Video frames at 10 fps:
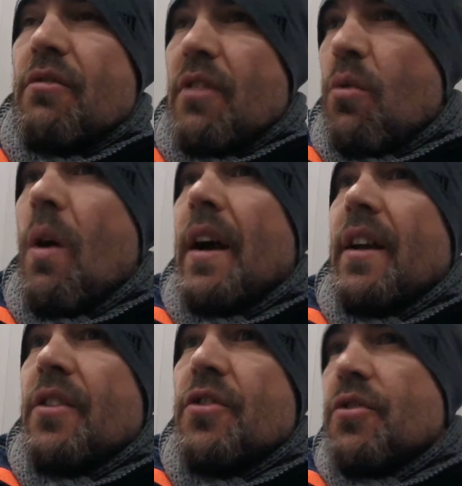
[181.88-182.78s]

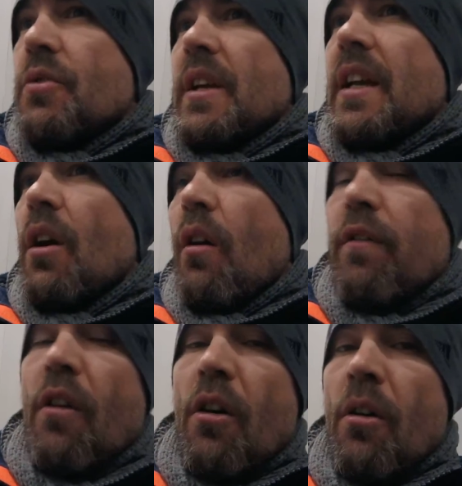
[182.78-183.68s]
requires 3 or
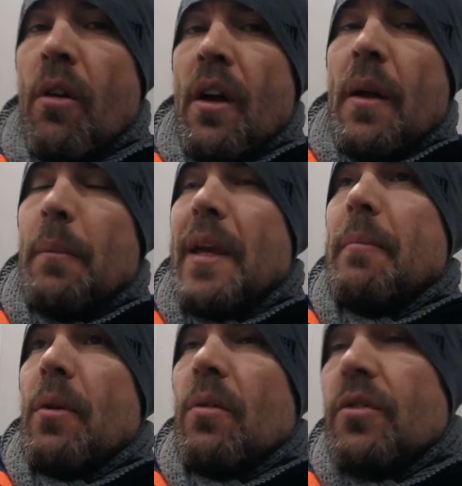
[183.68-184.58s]
4
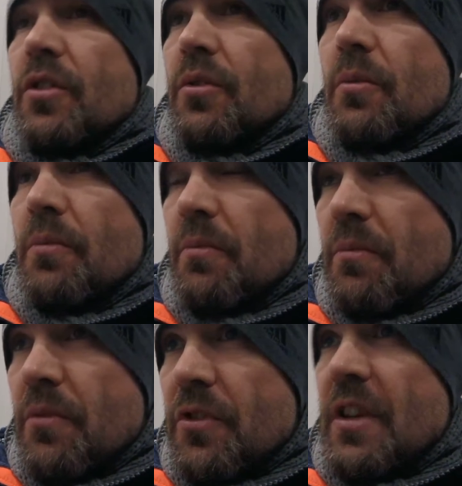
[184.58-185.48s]
people to
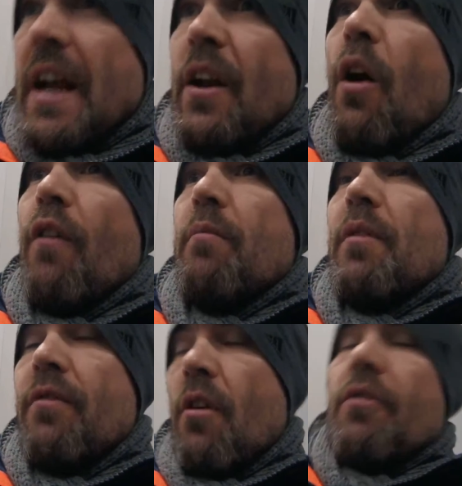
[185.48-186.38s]
sign off
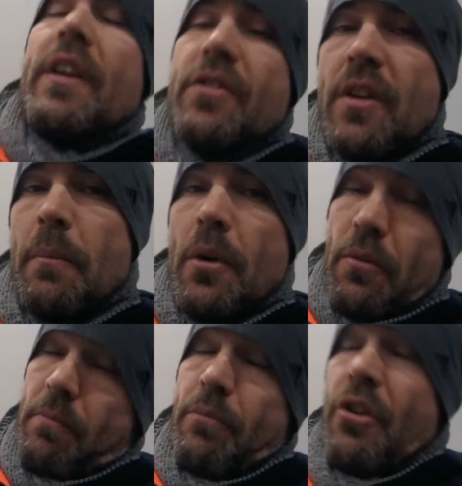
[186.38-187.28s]
before things can
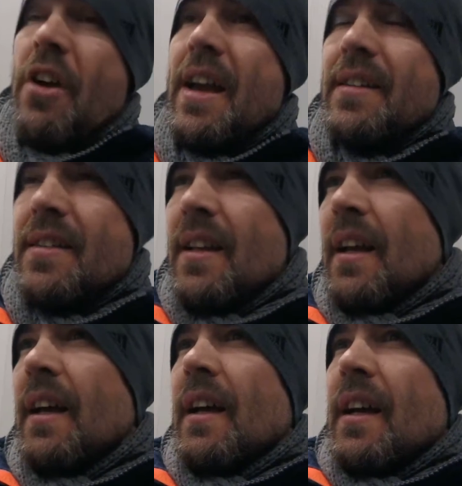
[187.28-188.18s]
progress,
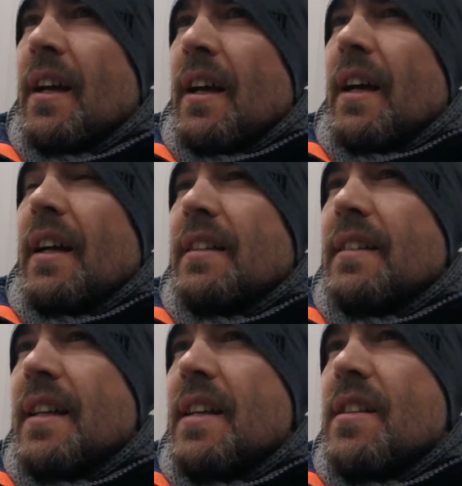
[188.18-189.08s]
and
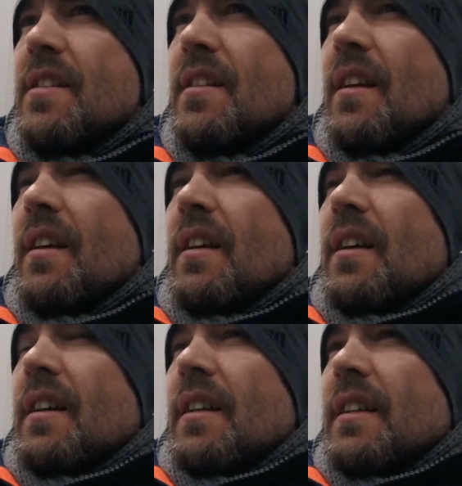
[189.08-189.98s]
these
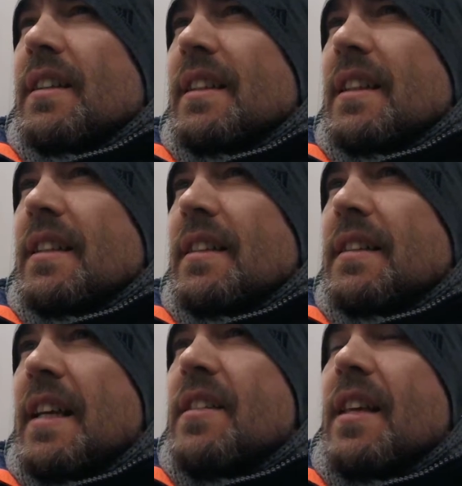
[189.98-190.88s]

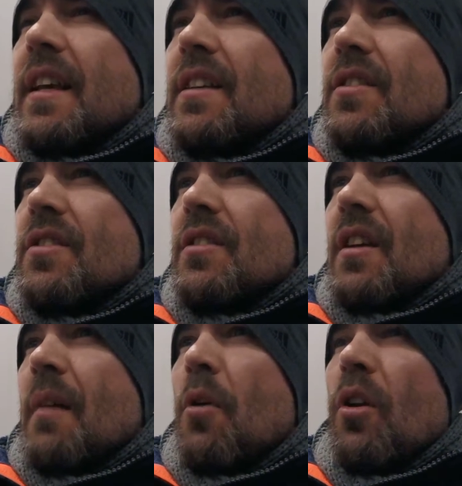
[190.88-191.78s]
things
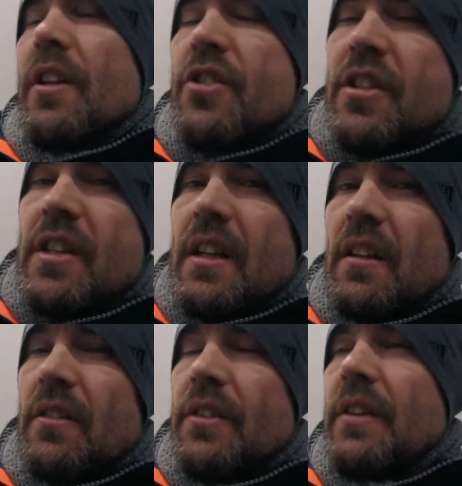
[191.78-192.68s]
are more
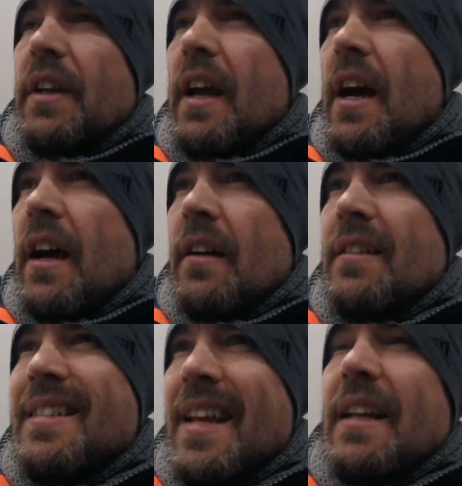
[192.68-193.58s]
logistical than they are
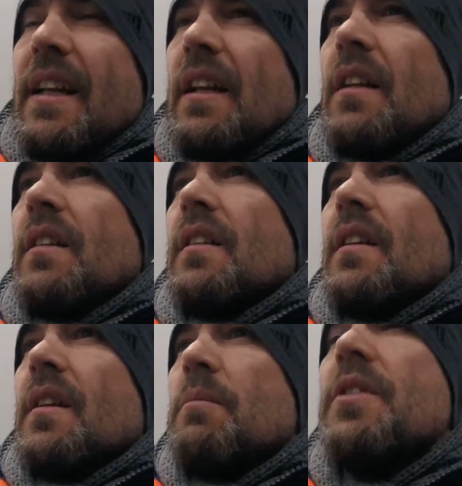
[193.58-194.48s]
technical.
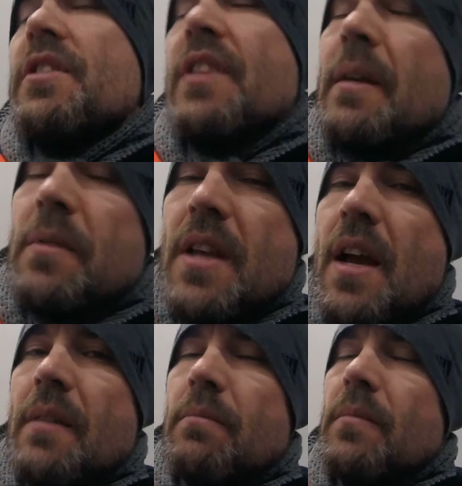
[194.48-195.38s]
But at the same
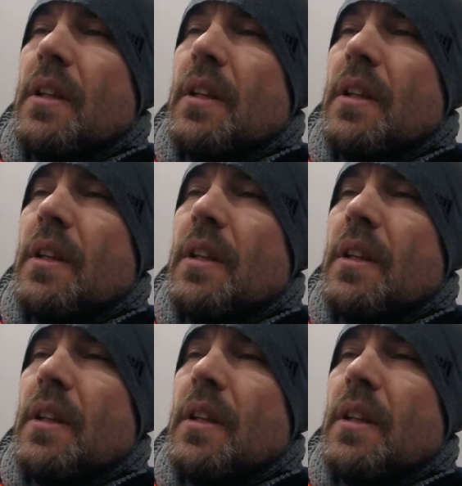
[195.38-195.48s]
time,